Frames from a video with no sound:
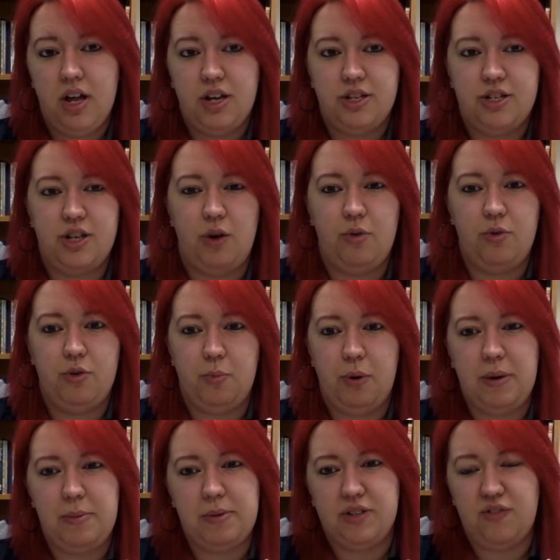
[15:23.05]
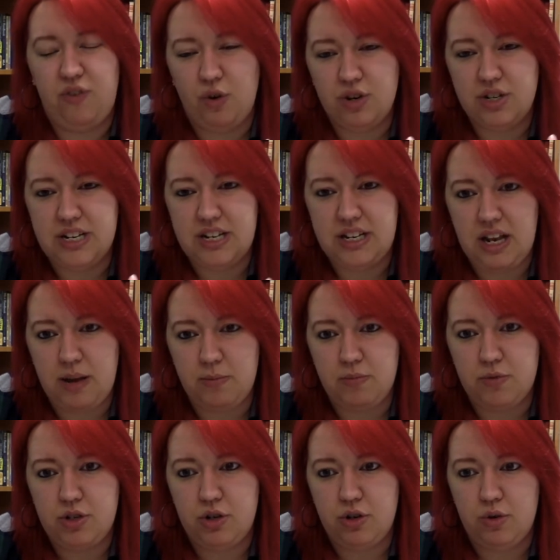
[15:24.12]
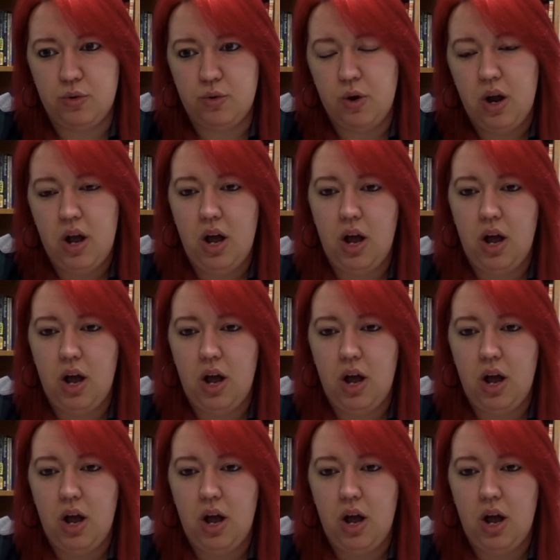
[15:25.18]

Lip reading: So you're pretty much forcing them to